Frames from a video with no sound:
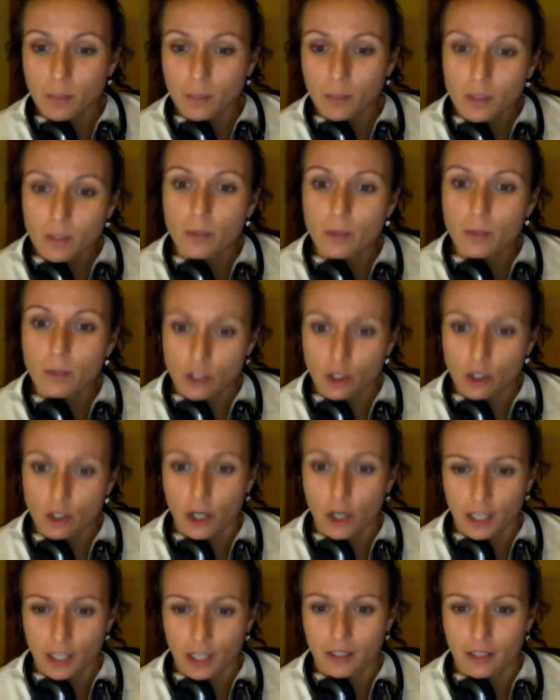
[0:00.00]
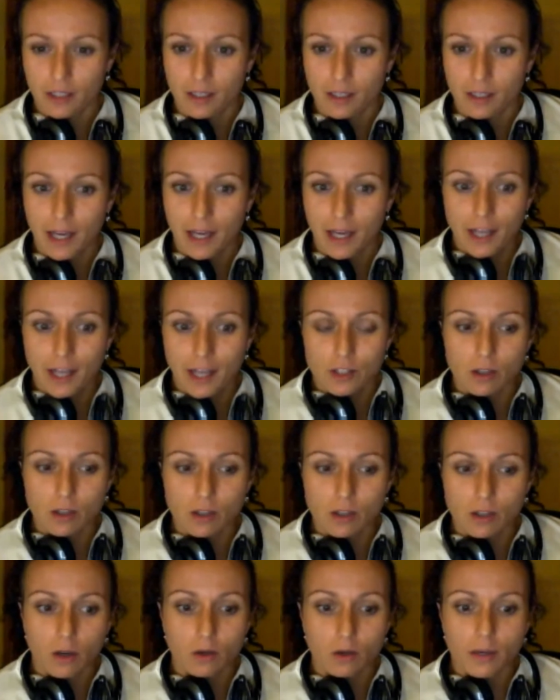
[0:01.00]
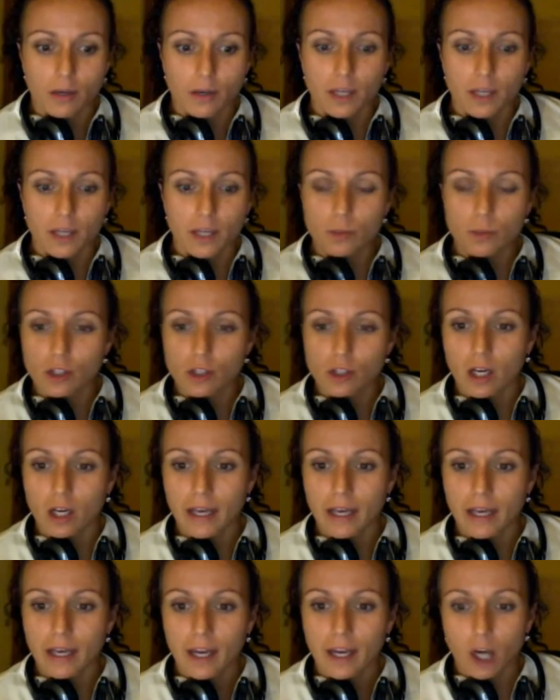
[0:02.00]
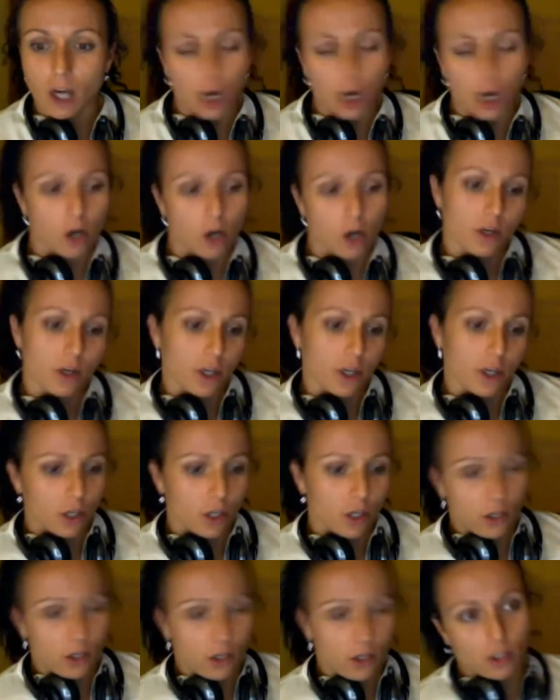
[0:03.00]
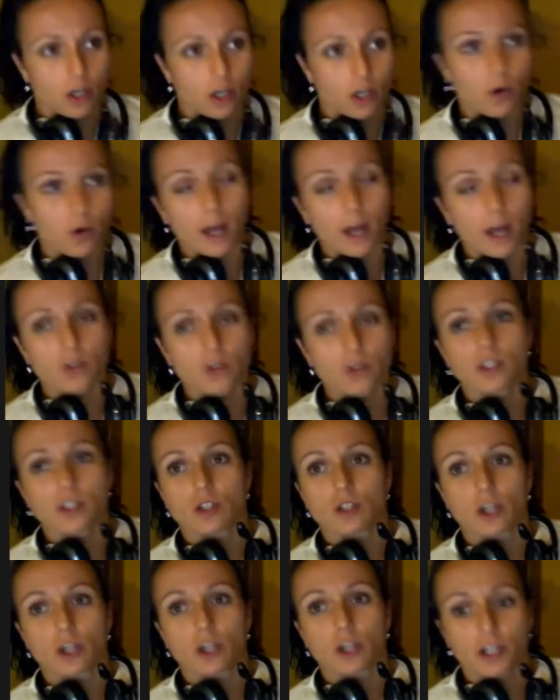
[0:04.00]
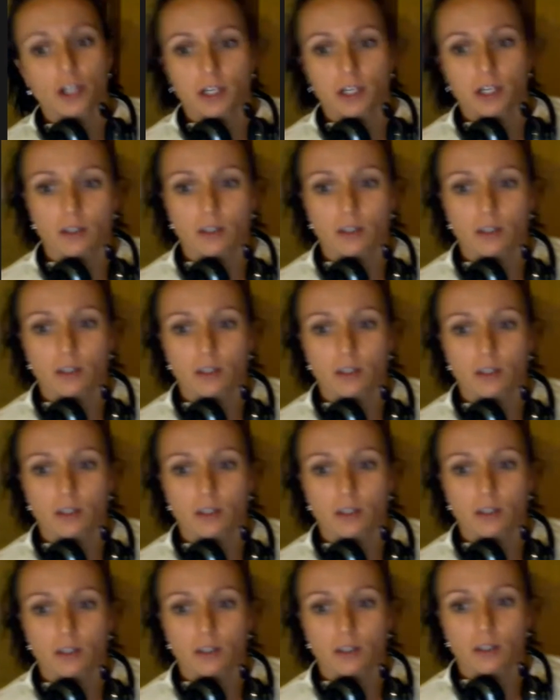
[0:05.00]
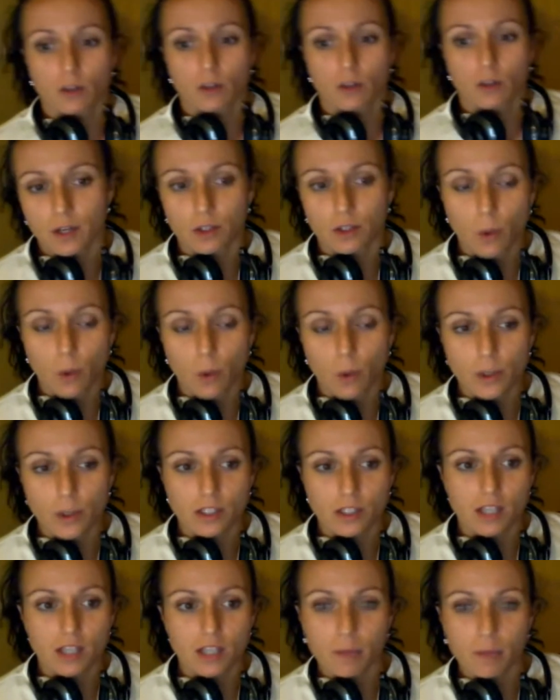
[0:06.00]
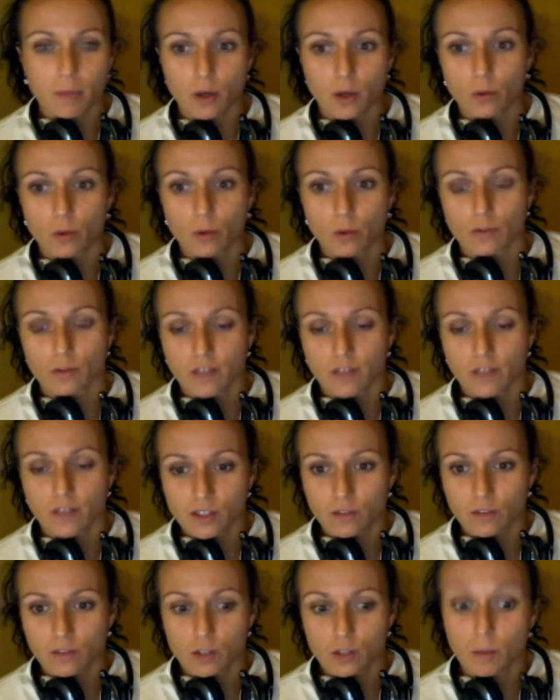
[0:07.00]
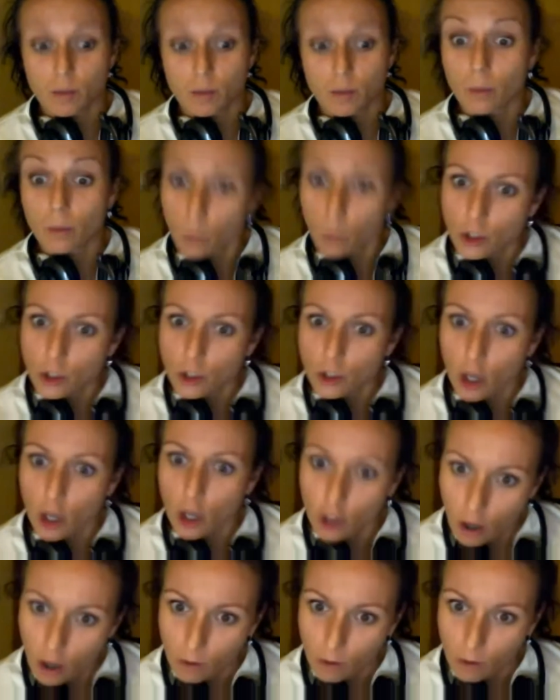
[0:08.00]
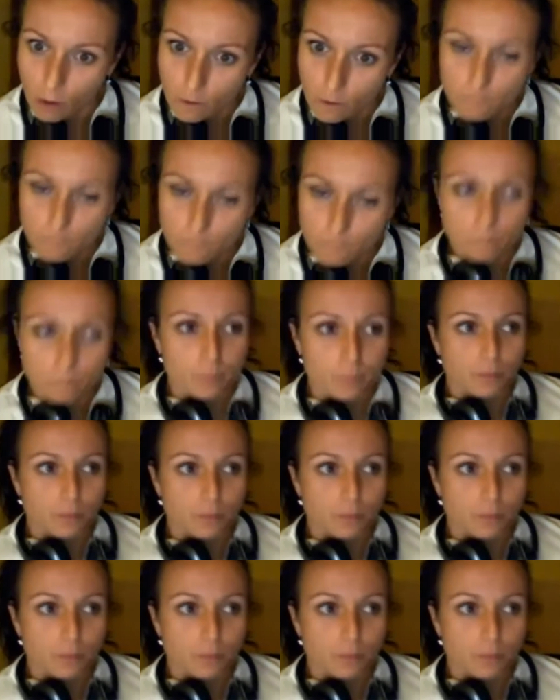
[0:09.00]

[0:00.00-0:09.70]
the time that we were starting. So it was not like, oh, I don't need to learn in regular courses. Let me go to festivals. People would not go.